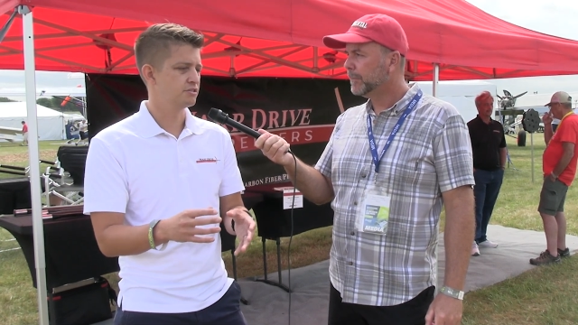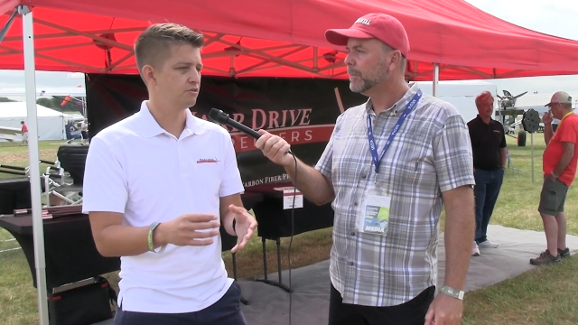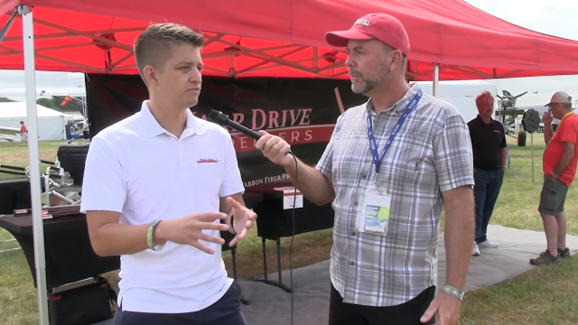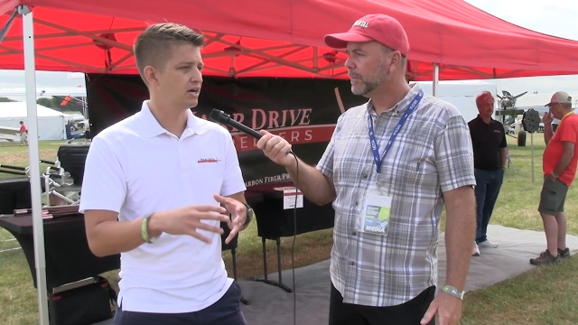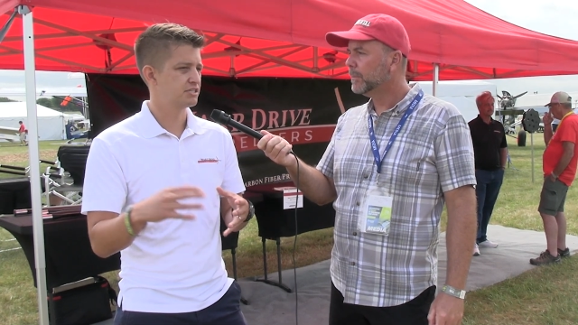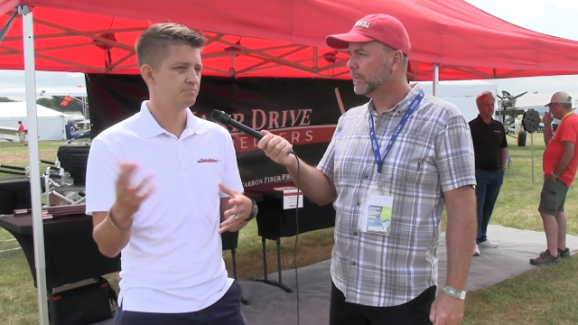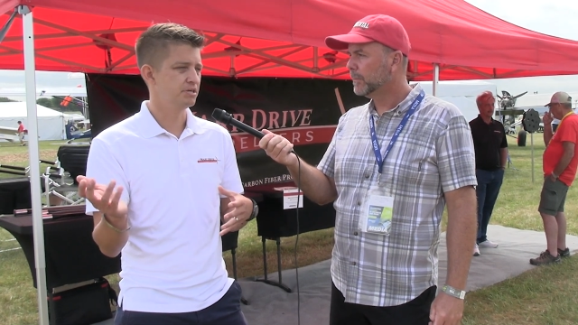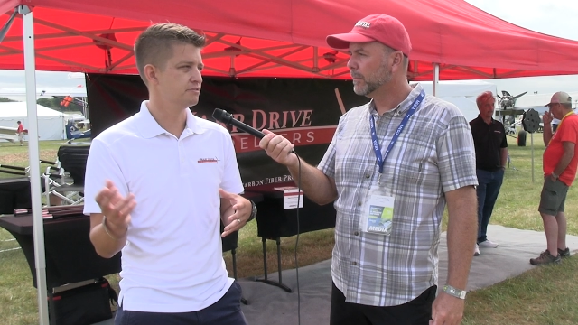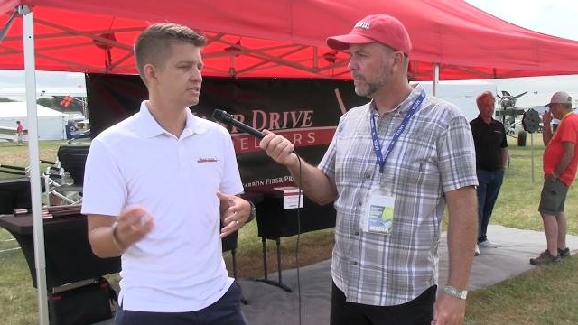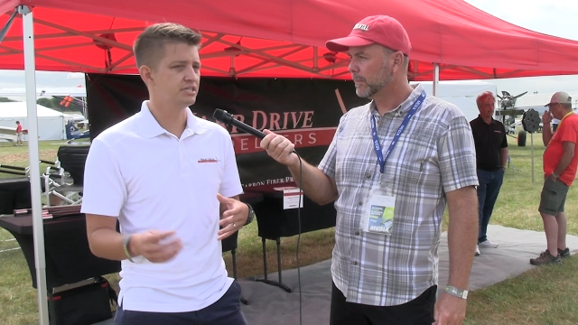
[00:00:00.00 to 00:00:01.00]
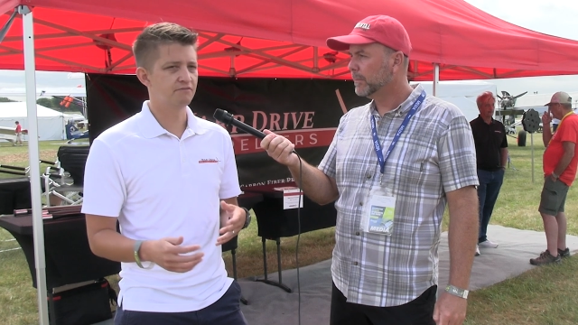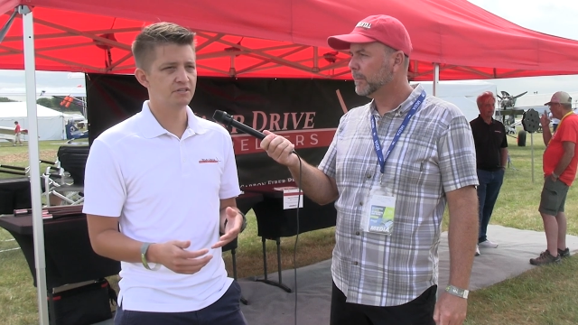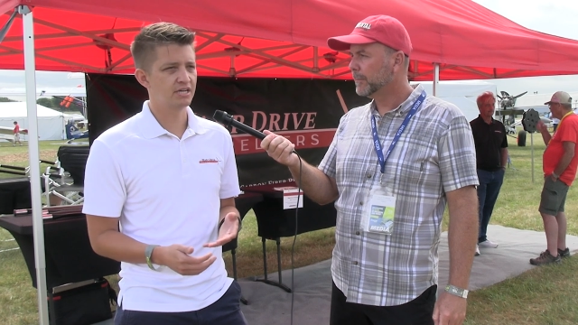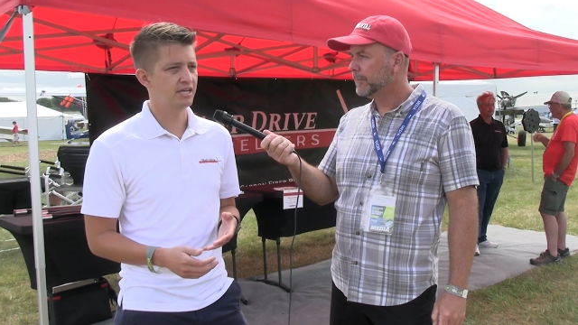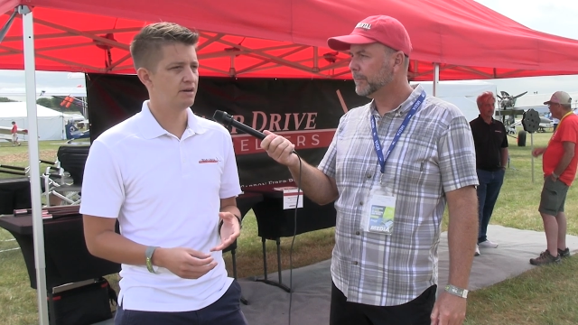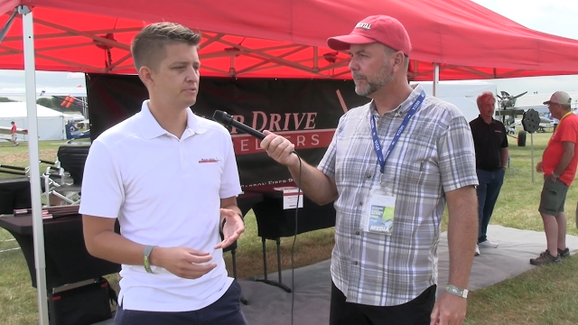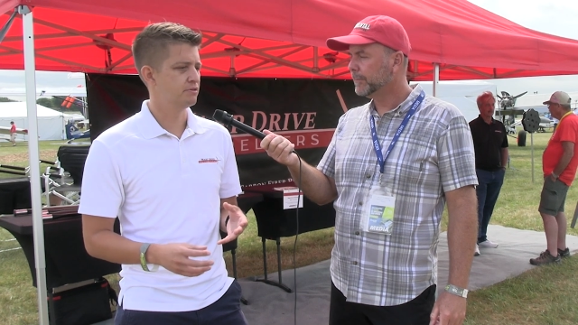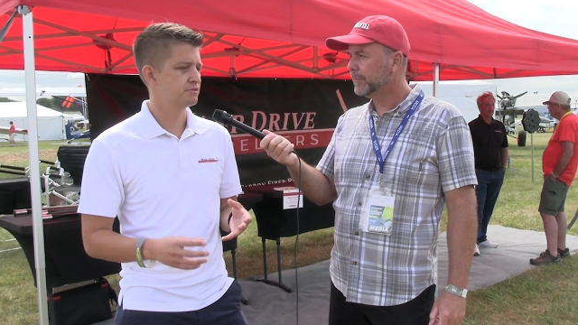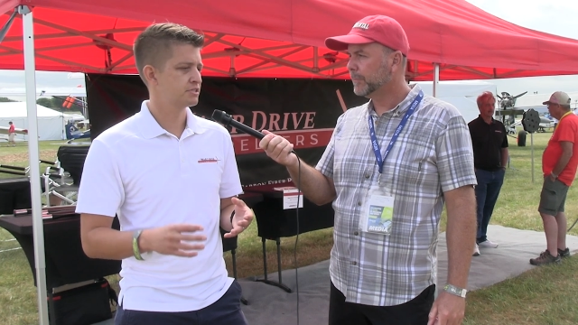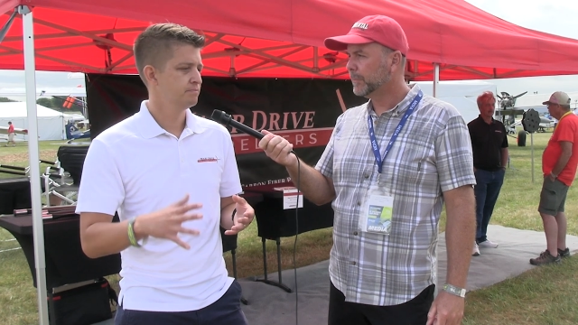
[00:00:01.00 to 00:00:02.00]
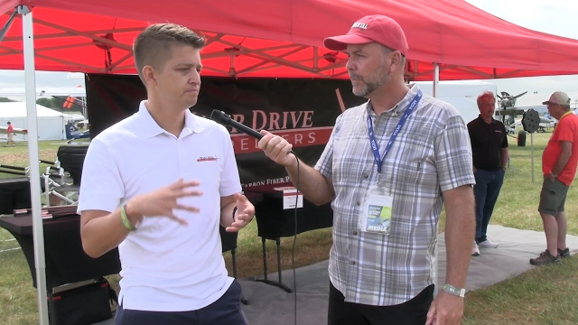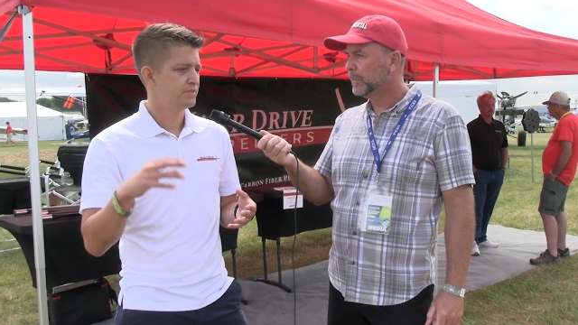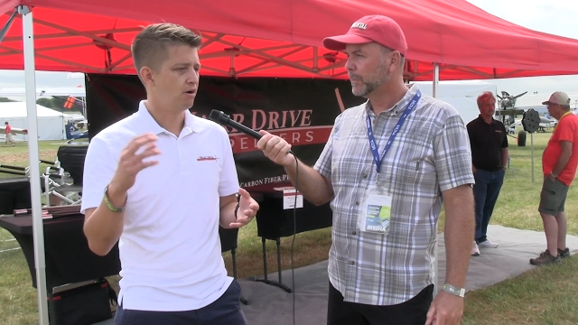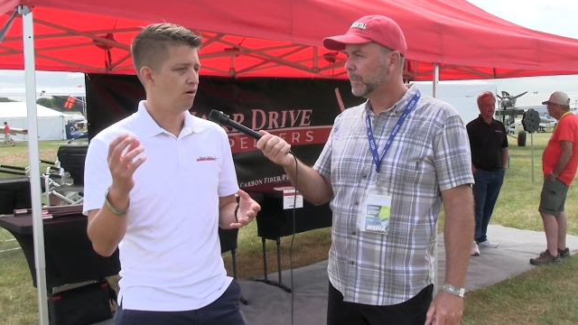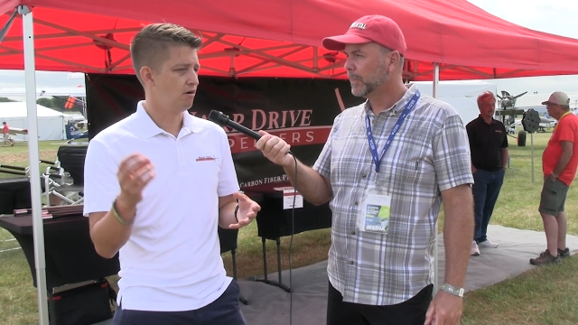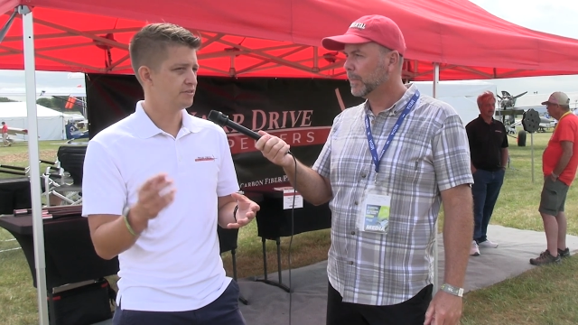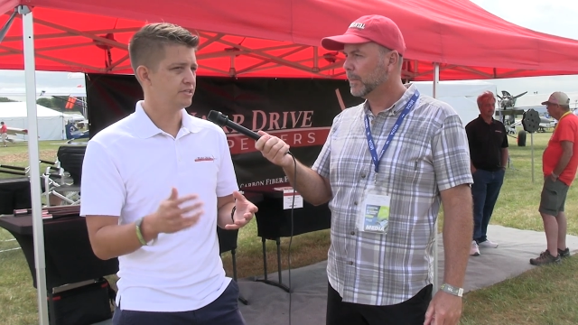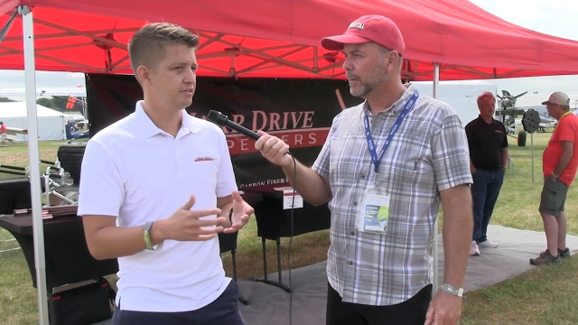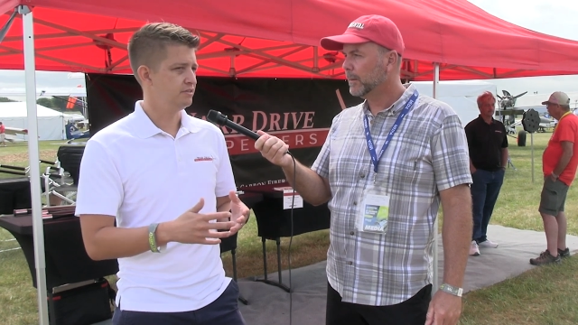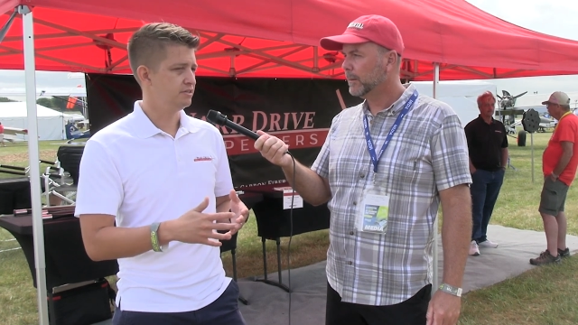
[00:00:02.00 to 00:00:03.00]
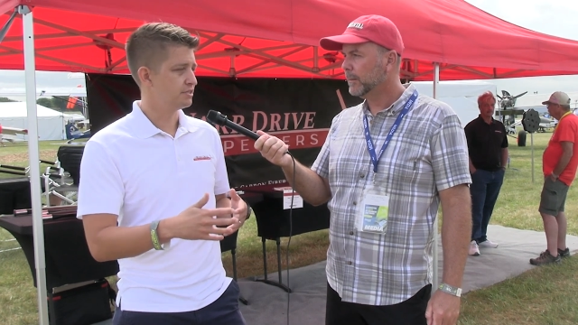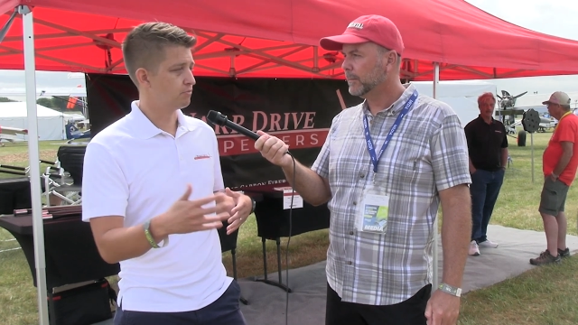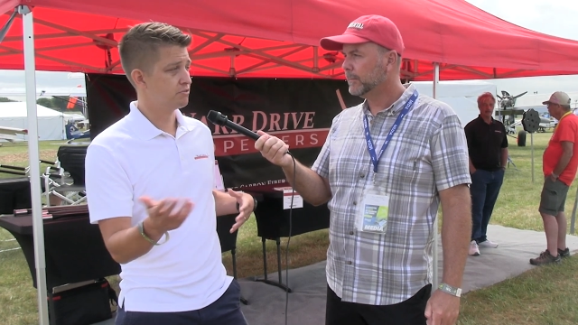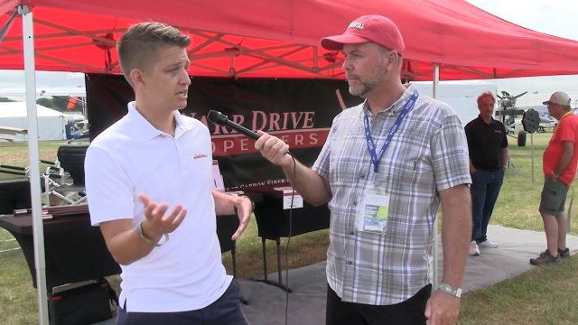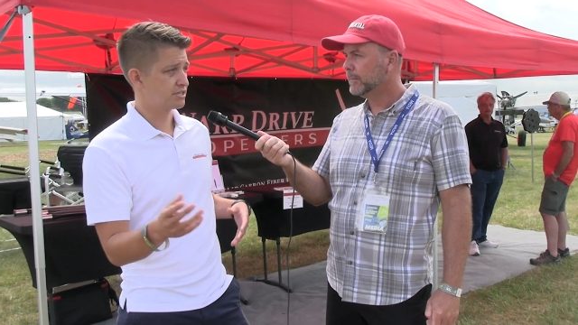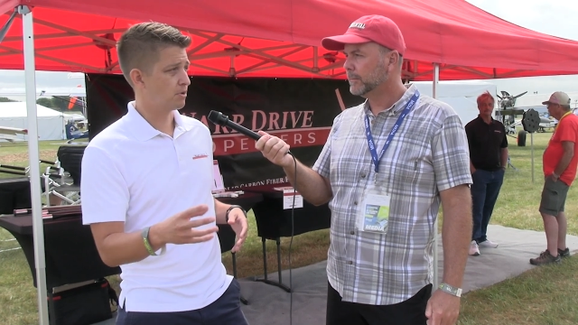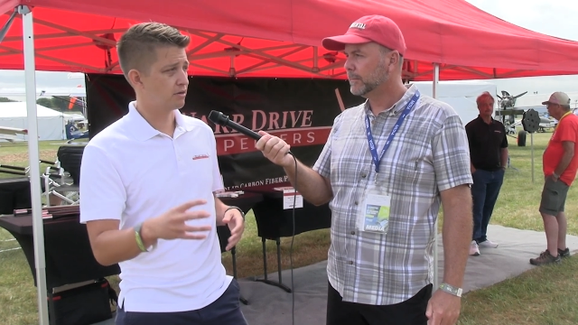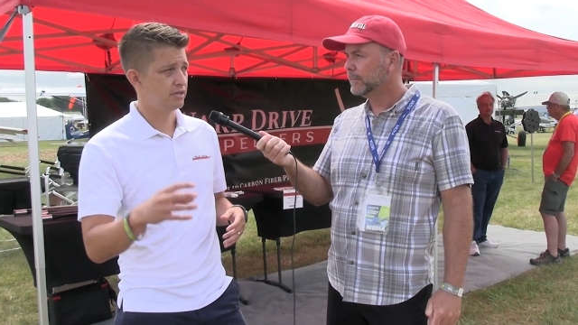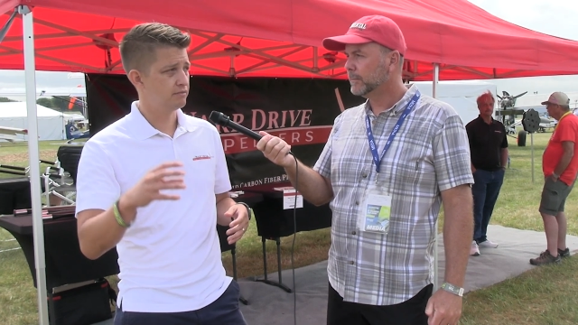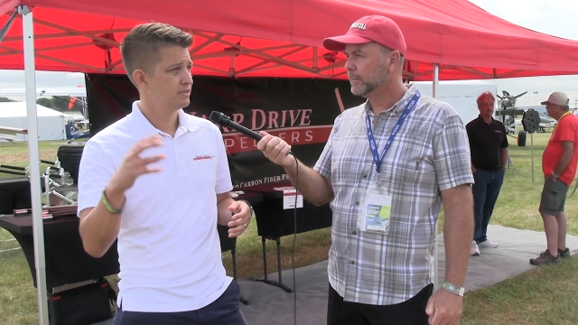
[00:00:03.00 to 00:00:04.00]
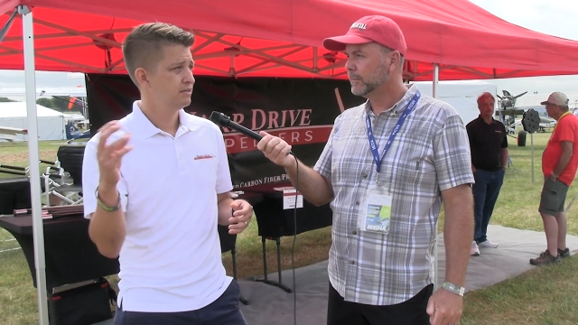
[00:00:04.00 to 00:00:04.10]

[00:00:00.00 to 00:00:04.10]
Speaker 1: So we've got spinners in different diameters, in the Rotax market,